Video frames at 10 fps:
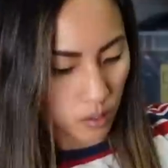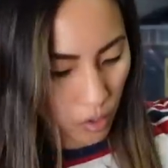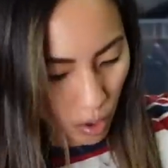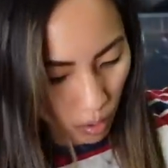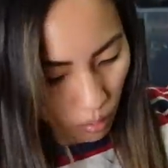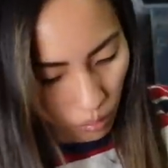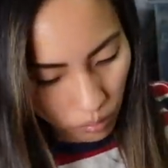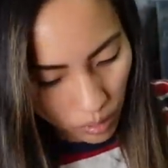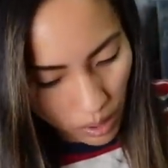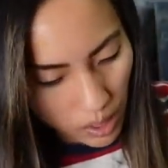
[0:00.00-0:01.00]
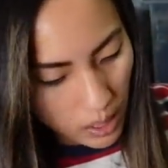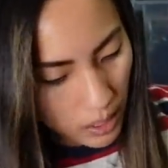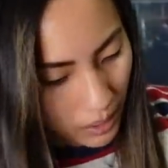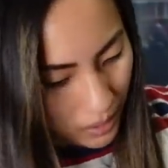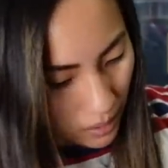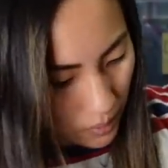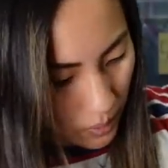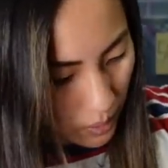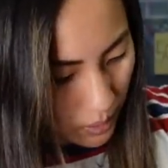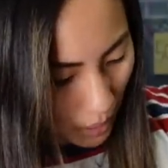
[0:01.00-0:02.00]
Two, it
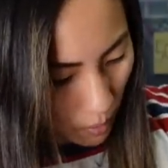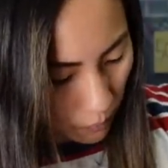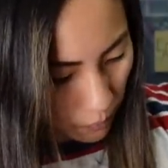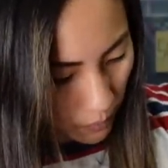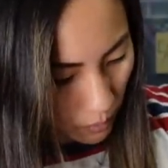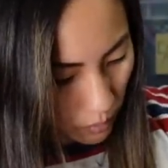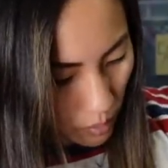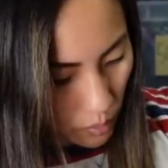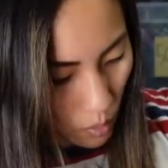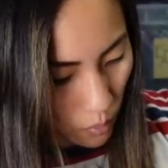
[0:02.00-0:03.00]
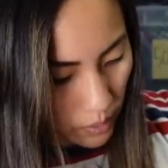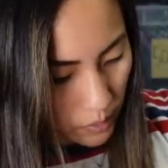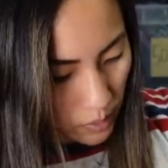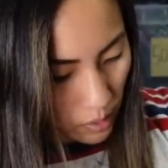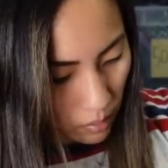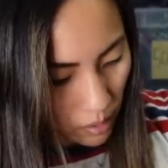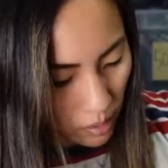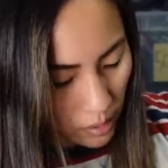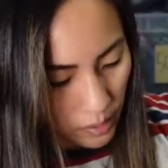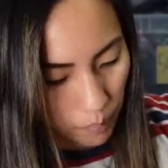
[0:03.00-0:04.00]
is down-filled. So the exterior
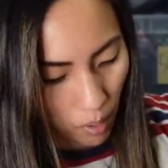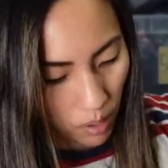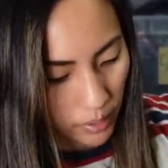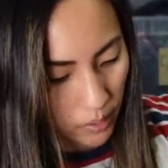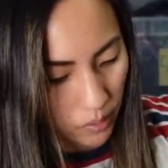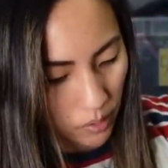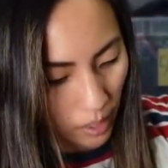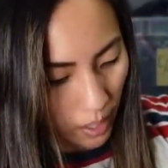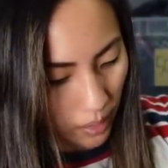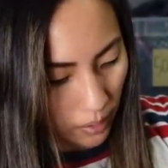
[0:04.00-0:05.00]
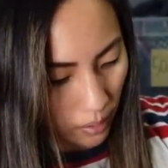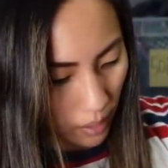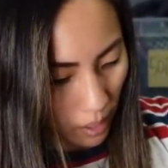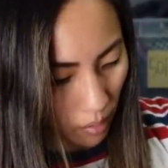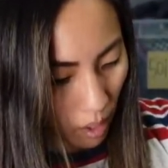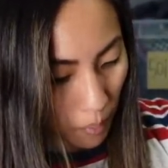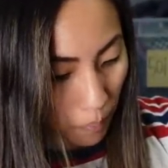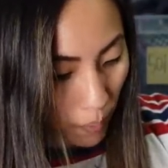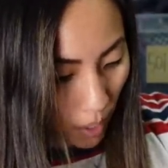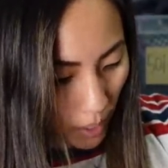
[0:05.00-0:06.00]
is polyester and nylon,
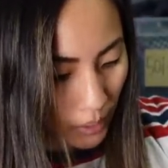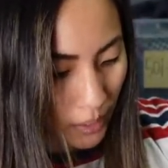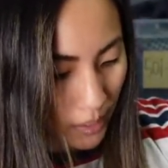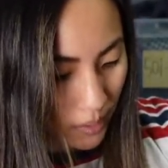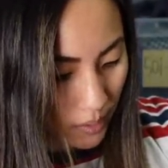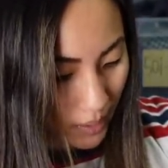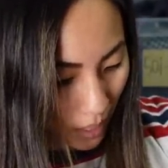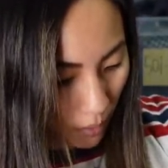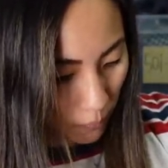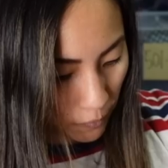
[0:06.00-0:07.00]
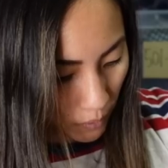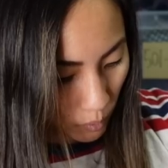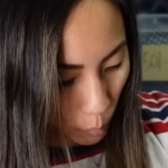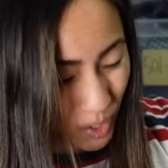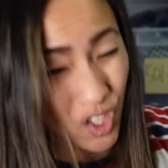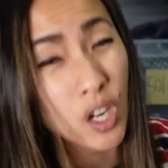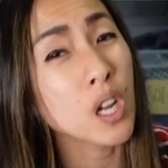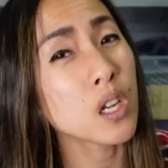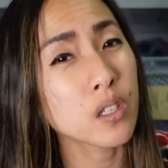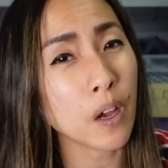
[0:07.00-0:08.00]
but it is down-filled, which
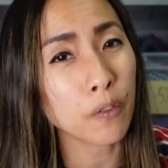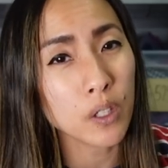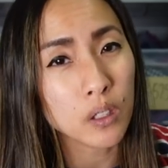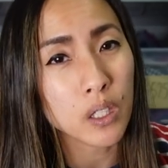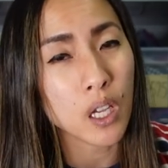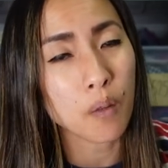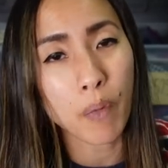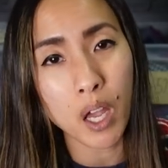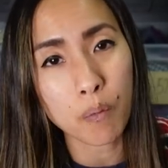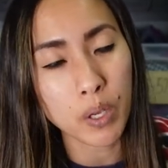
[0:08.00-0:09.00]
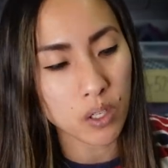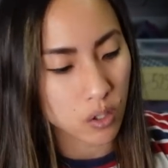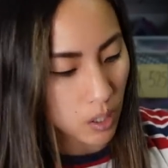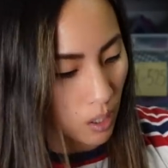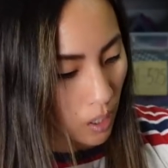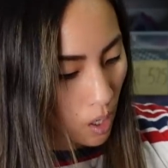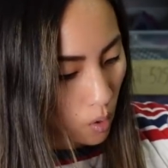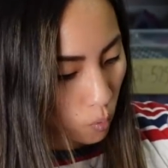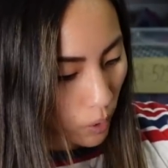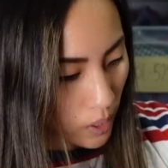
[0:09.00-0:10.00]
definitely, in my opinion,
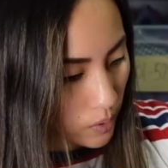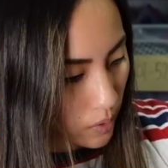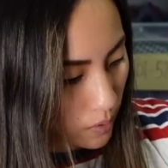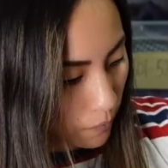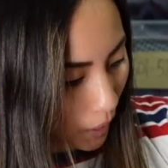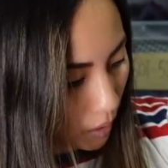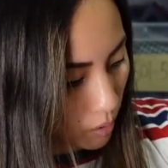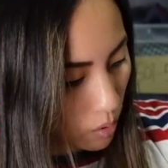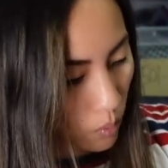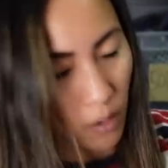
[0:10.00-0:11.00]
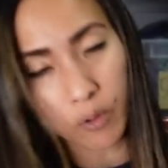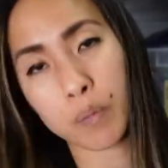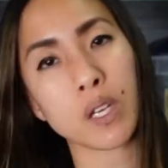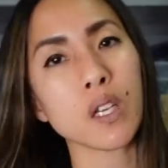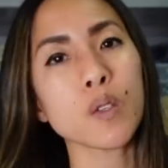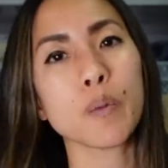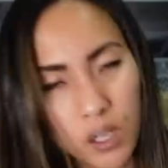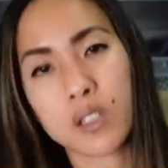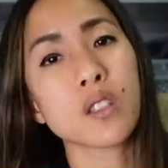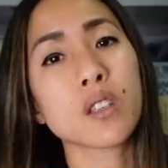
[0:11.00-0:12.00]
raises the value of a piece,
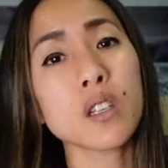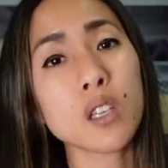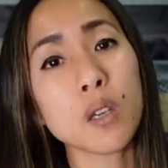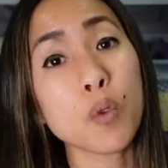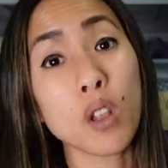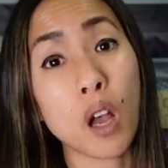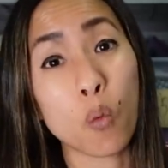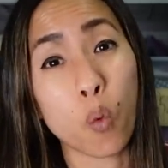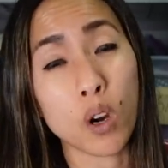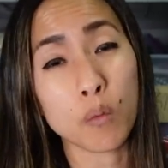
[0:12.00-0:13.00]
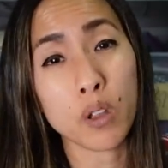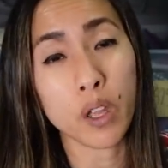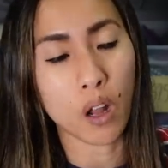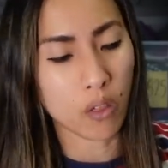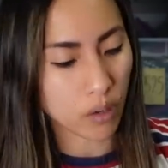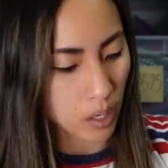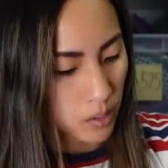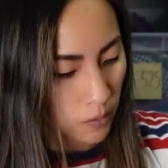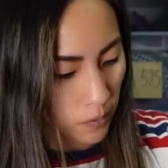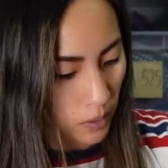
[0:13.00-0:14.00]
because it's going to keep you a lot warmer than other
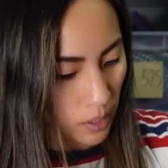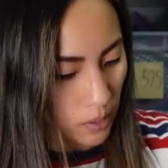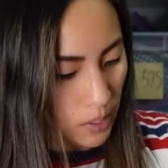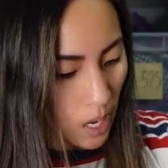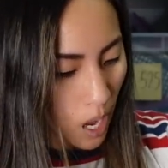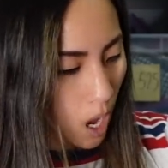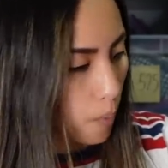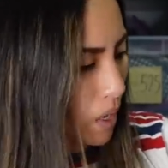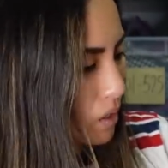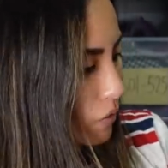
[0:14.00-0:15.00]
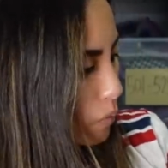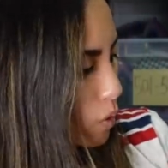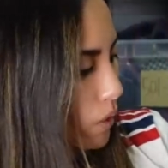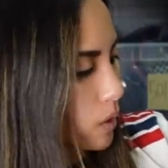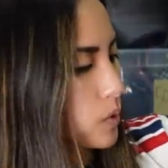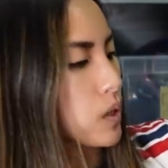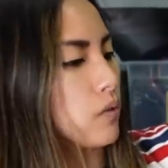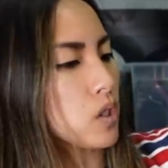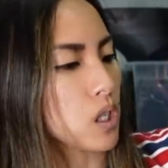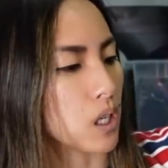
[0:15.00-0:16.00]
kinds of fillings. And it's from
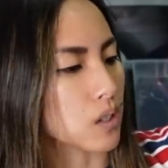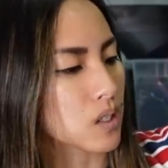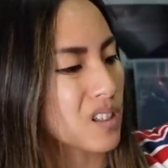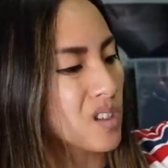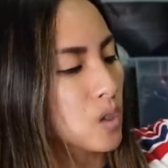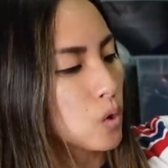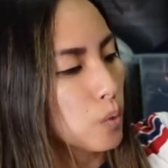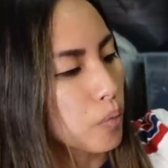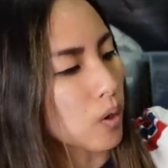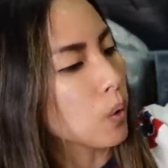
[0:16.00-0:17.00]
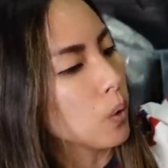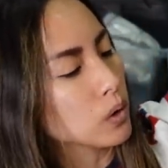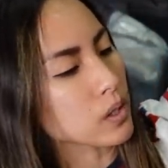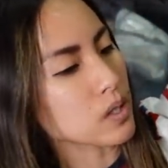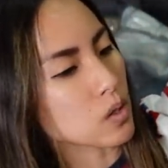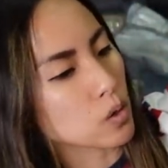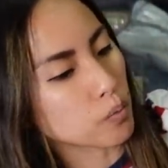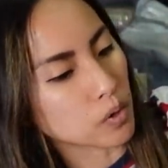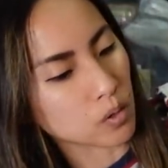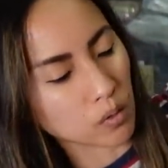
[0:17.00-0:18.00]
2017. It's not super old. It's not
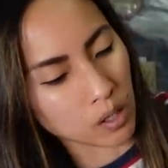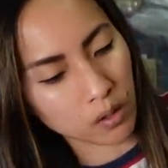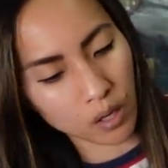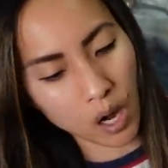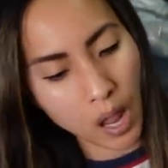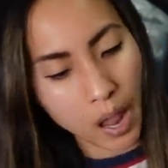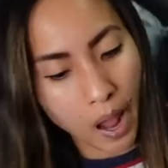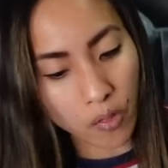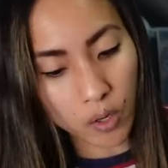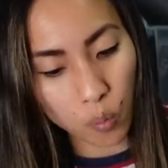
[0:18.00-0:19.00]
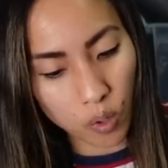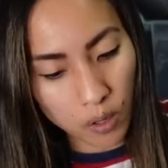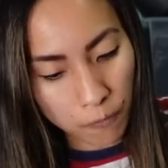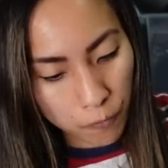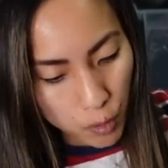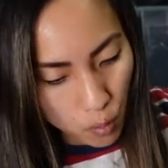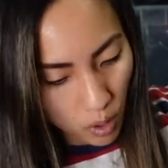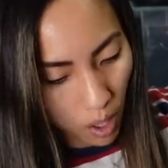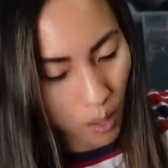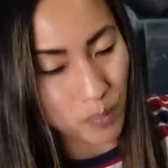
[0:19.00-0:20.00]
super new either. And there were a few
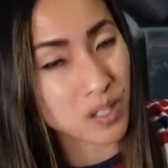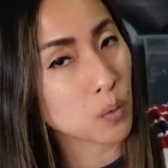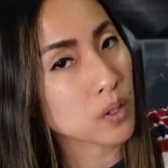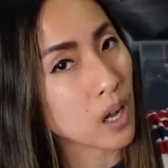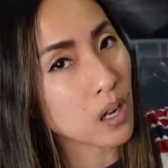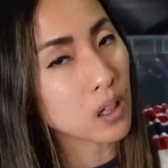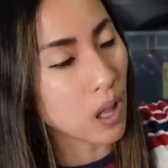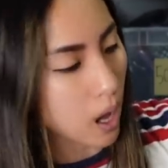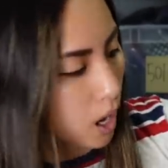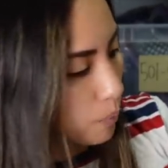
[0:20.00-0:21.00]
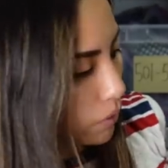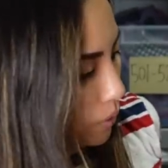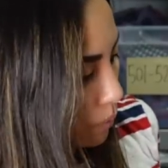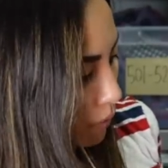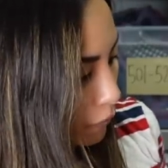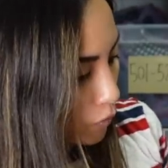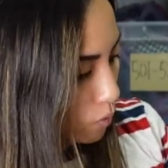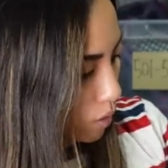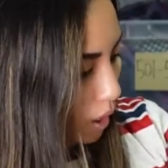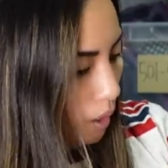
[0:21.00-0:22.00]
comps. There were not a lot, but there were a few
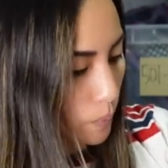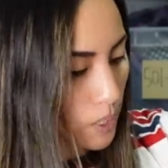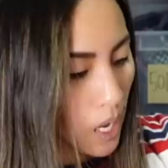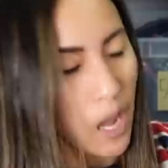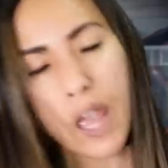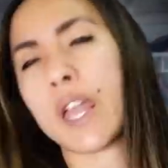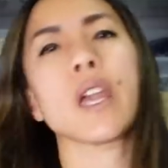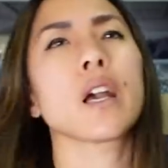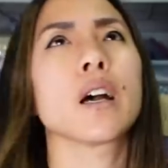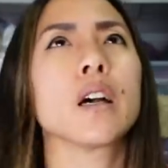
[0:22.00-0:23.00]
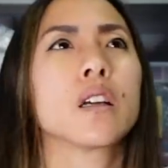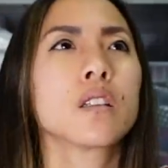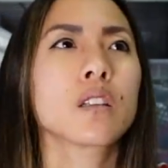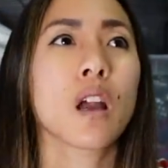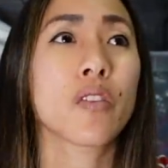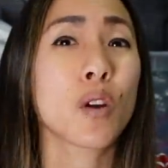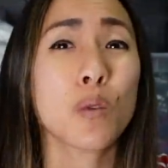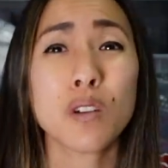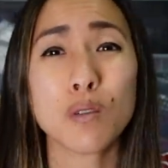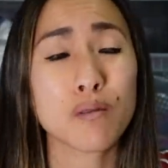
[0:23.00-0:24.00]
comps, and there
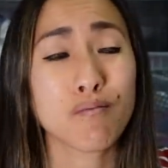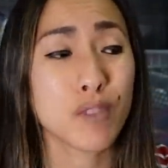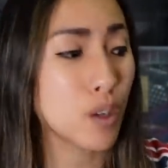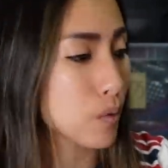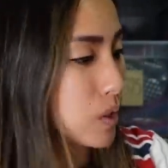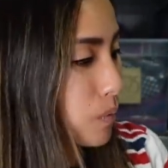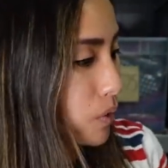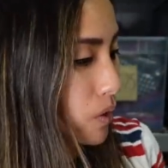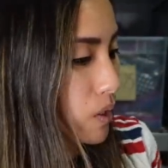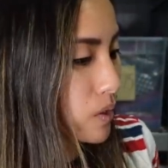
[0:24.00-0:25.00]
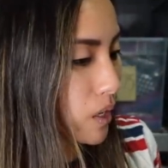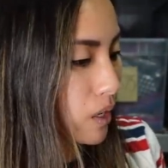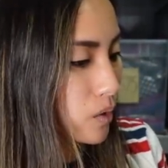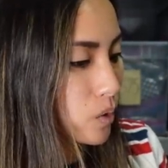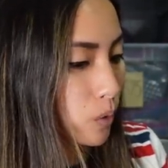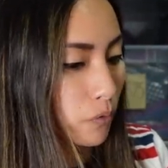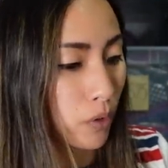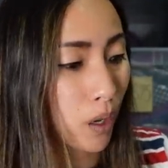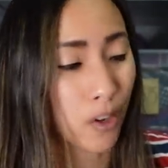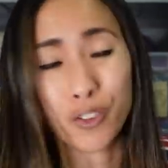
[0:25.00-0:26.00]
were, you know, some of these that had sold for
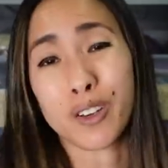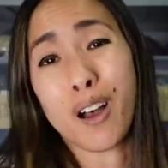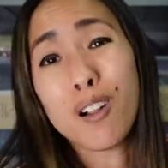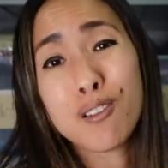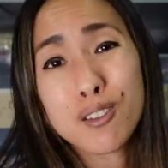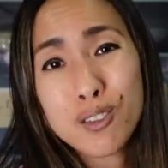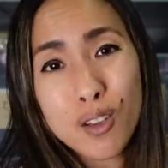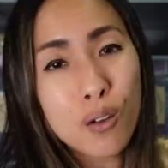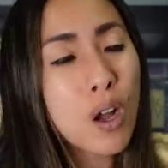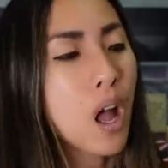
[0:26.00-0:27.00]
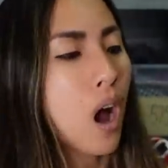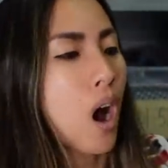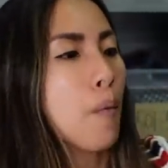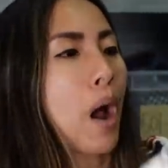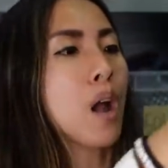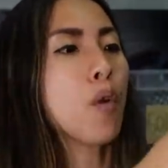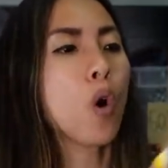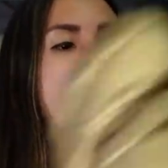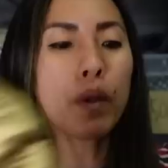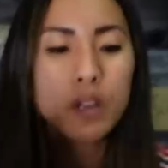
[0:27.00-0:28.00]
$100. So I'm
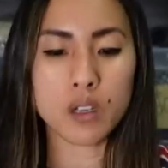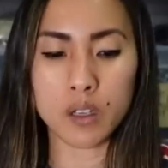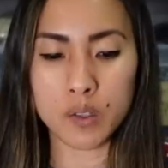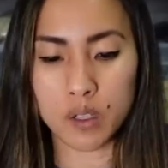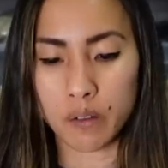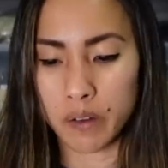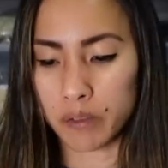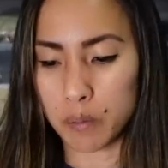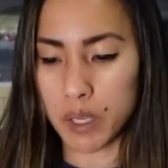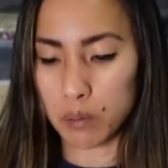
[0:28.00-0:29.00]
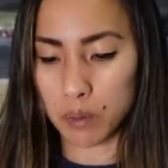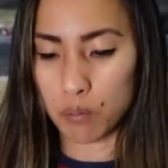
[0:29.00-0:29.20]
hoping to conservatively be able to